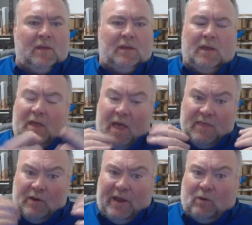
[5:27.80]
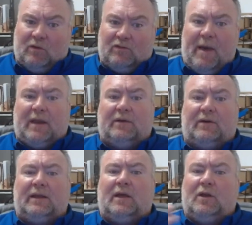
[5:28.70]
Uh, and then records matter,
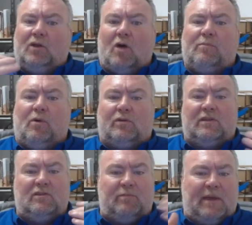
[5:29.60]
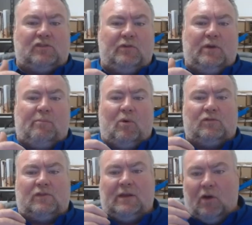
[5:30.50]
right? Logbooks, inspection
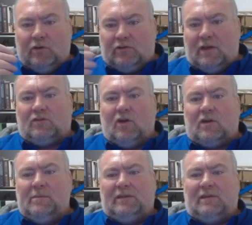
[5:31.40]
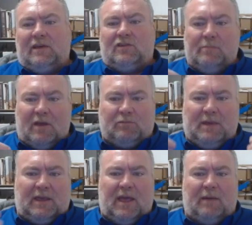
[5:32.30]
reports, and load test documentation must
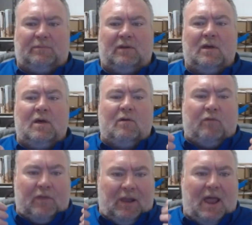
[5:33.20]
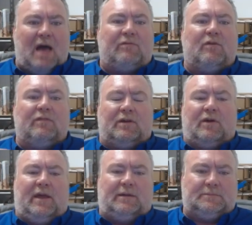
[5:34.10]
be kept for the life of the
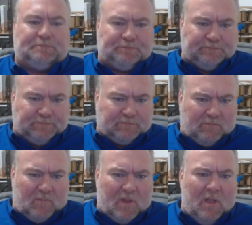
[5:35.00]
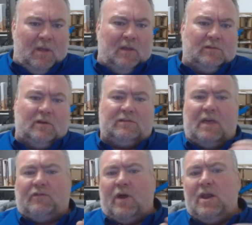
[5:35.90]
crane. So
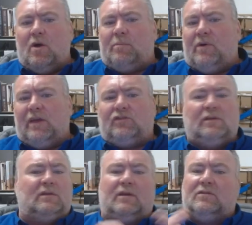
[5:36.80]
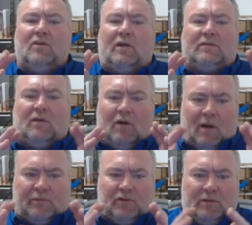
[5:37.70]
safe crane operation is not
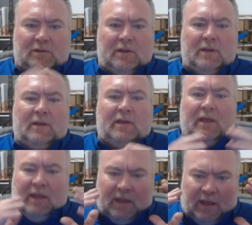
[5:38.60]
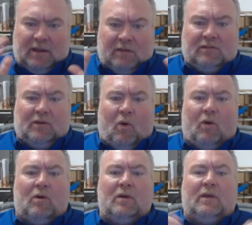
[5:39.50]
optional. It is the
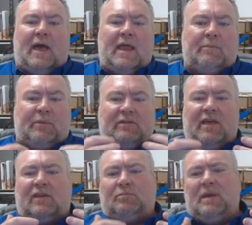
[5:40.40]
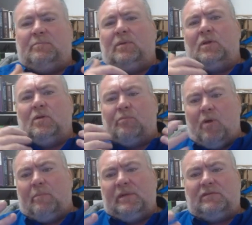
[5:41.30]
law and it protects people,
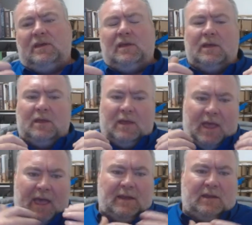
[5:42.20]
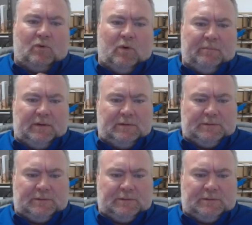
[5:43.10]
property and equipment.